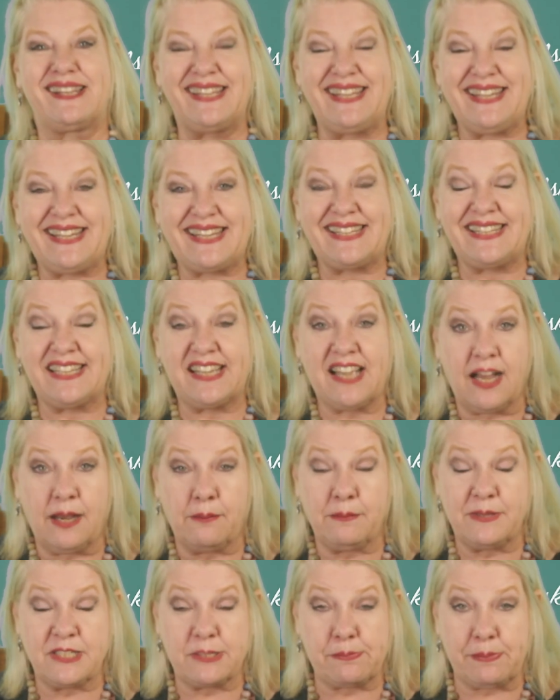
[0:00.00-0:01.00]
link in the
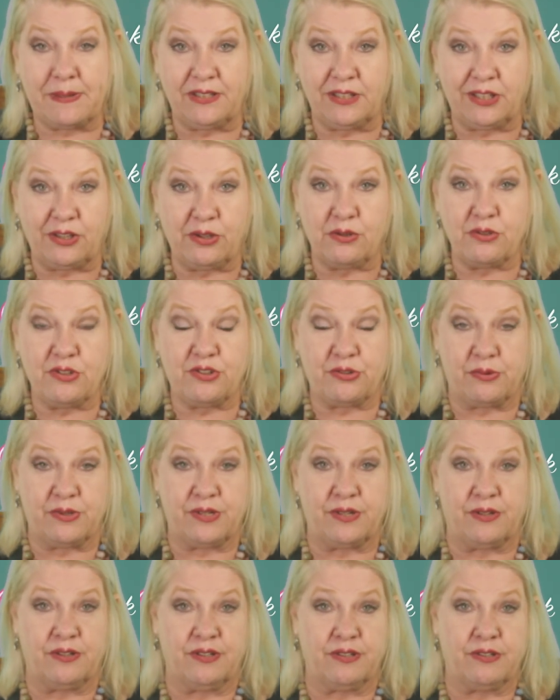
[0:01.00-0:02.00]
comments below to
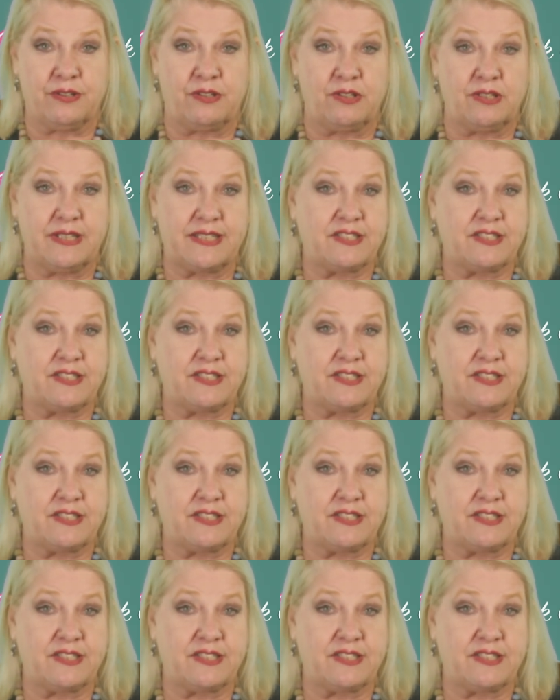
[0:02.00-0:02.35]
an article